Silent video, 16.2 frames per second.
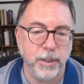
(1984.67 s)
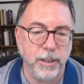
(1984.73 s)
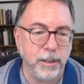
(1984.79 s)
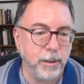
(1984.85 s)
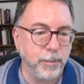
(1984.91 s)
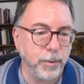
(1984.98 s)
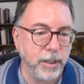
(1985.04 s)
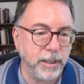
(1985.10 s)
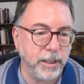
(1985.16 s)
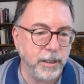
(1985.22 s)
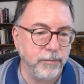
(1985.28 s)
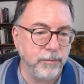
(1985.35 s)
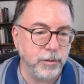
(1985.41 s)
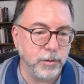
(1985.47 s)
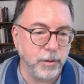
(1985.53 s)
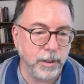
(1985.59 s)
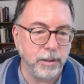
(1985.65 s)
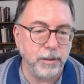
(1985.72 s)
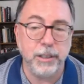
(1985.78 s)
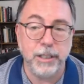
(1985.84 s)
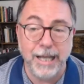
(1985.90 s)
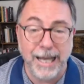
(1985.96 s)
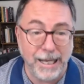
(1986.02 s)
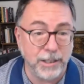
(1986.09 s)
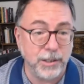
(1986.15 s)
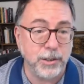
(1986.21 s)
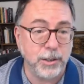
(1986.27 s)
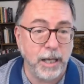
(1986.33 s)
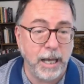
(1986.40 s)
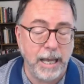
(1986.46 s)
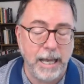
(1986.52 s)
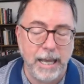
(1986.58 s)
being a break-even trader.
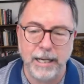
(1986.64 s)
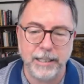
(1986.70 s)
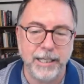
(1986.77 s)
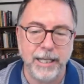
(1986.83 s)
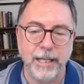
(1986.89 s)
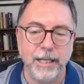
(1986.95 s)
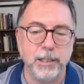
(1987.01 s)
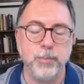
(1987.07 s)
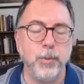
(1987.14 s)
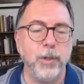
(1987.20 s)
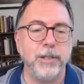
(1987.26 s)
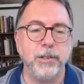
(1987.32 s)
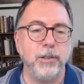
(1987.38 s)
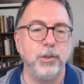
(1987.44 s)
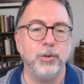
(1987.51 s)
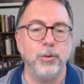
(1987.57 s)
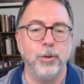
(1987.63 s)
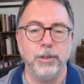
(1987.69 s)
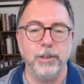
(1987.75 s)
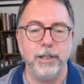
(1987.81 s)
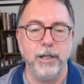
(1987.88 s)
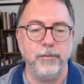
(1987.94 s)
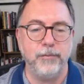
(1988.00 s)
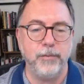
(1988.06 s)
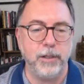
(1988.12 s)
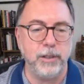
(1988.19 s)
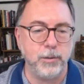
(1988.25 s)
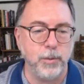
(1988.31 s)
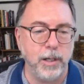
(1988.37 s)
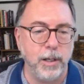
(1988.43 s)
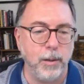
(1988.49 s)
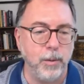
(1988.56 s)
Yes, I, I can't express this strongly enough. I just
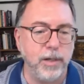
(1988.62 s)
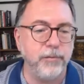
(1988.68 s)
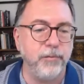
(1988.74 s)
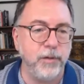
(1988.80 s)
want I want to